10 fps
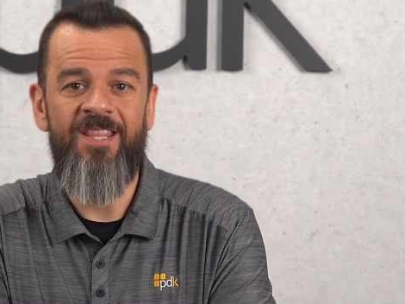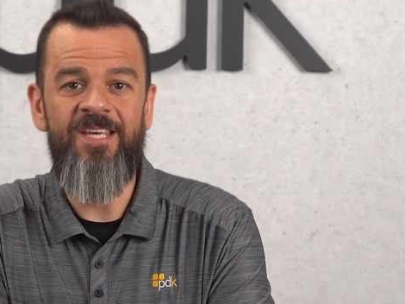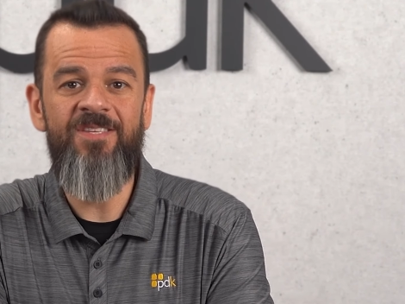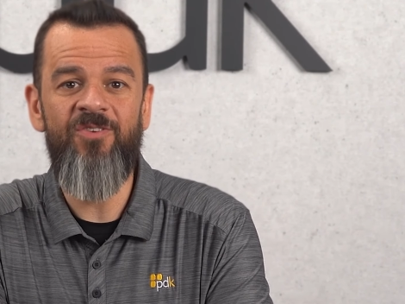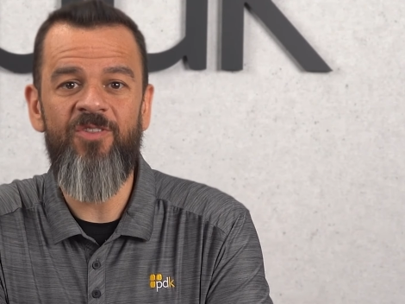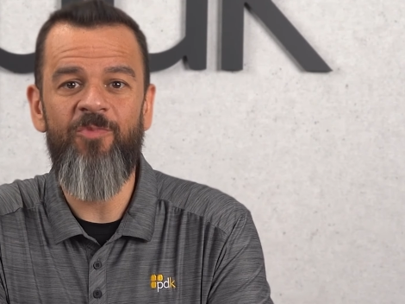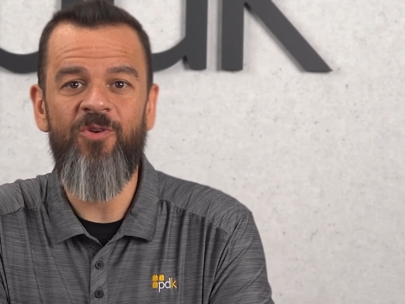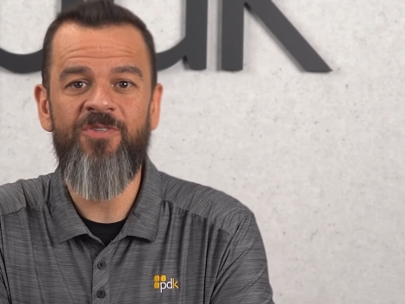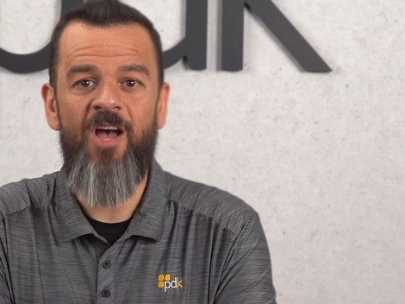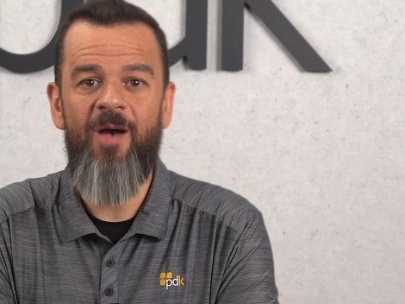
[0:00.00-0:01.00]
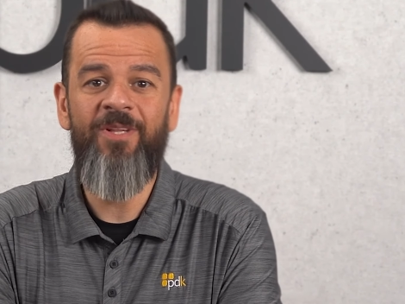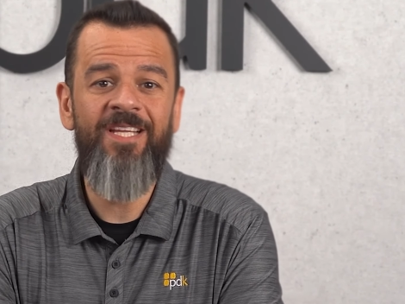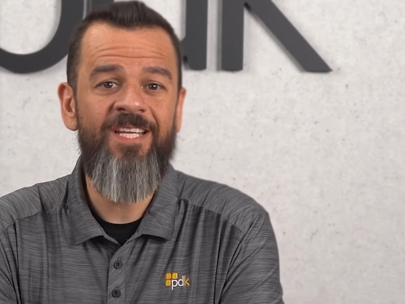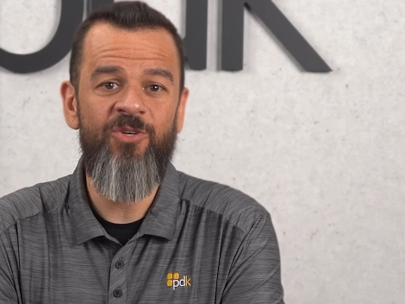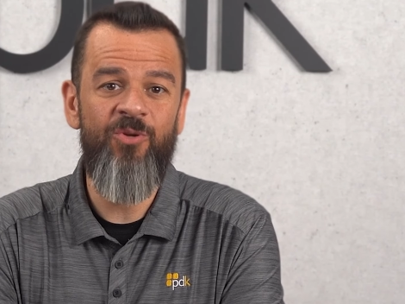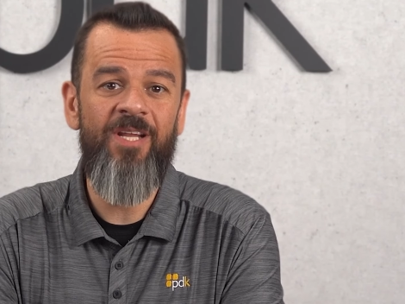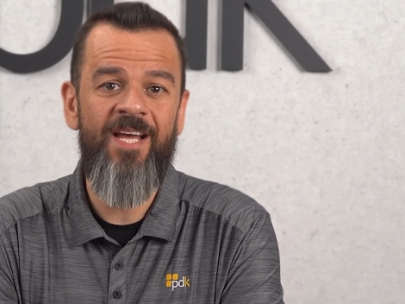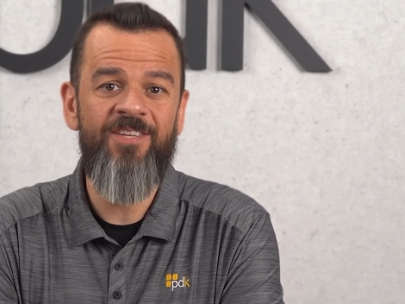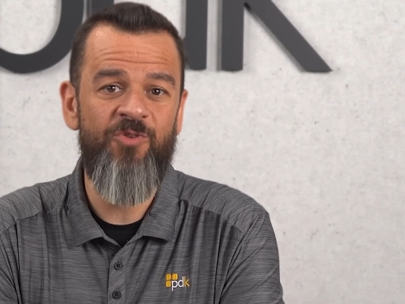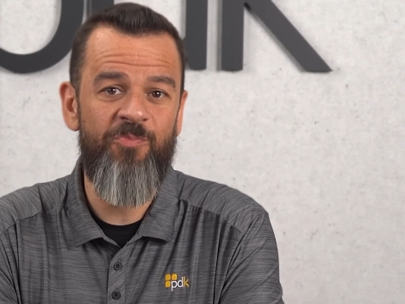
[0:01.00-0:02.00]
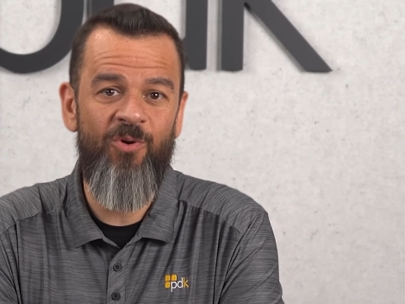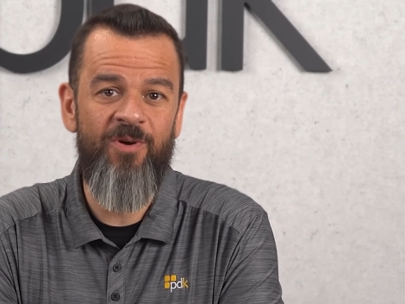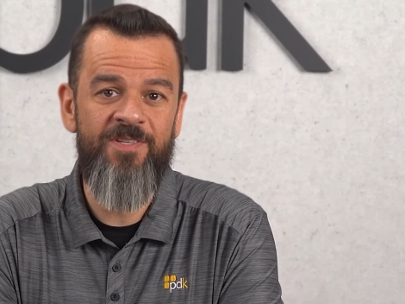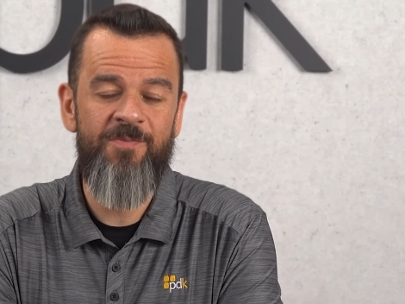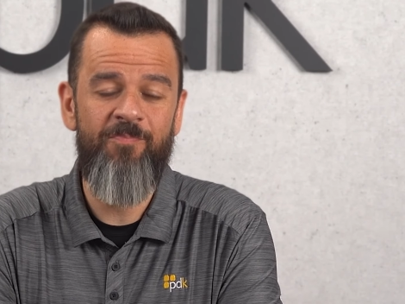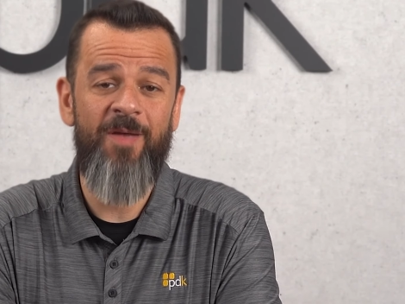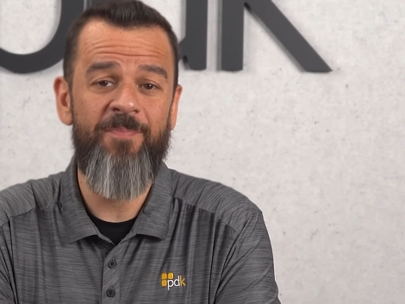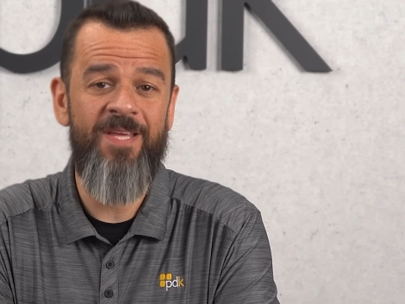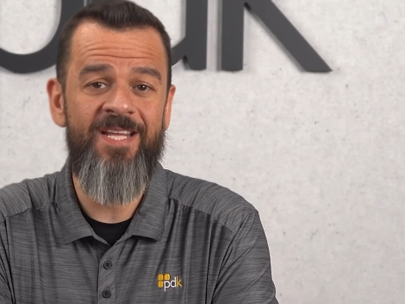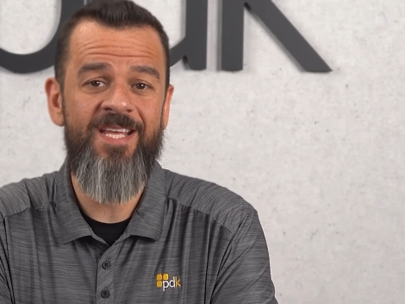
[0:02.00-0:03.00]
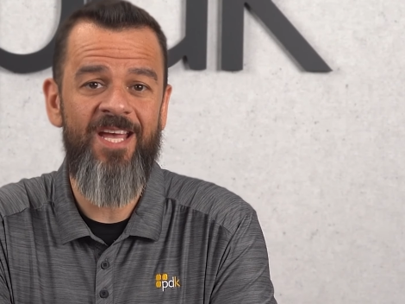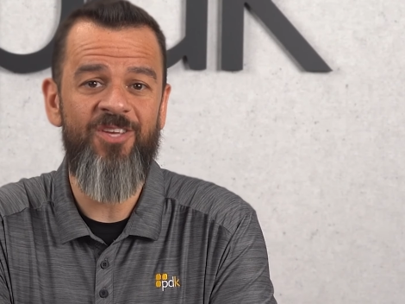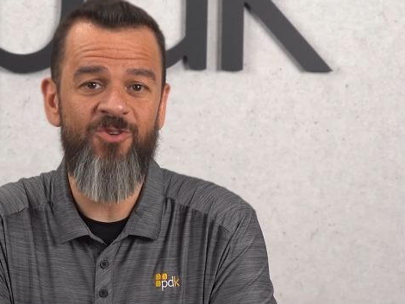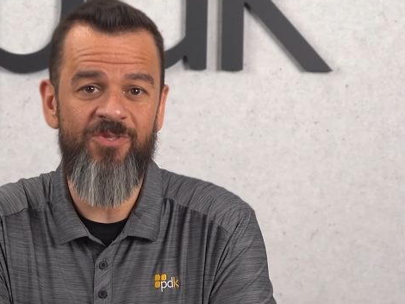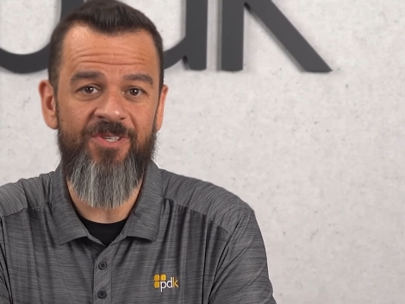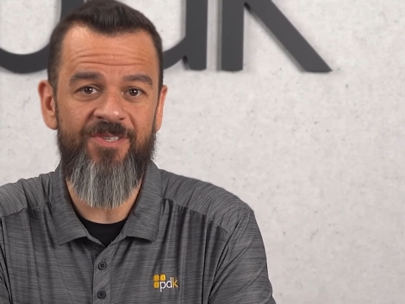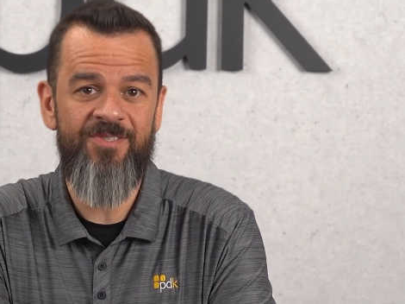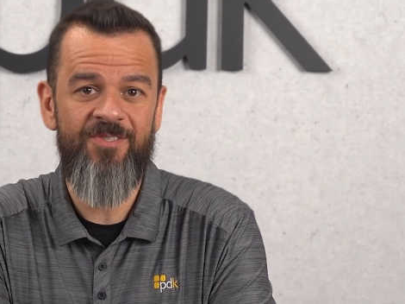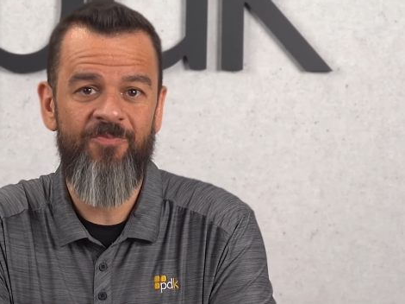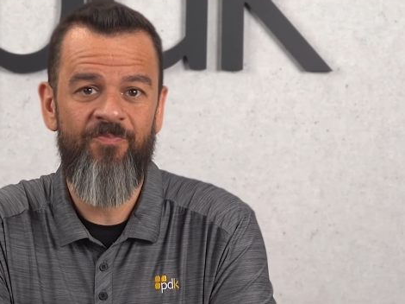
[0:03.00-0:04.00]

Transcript: These are the most commonly utilized reports by PDK users.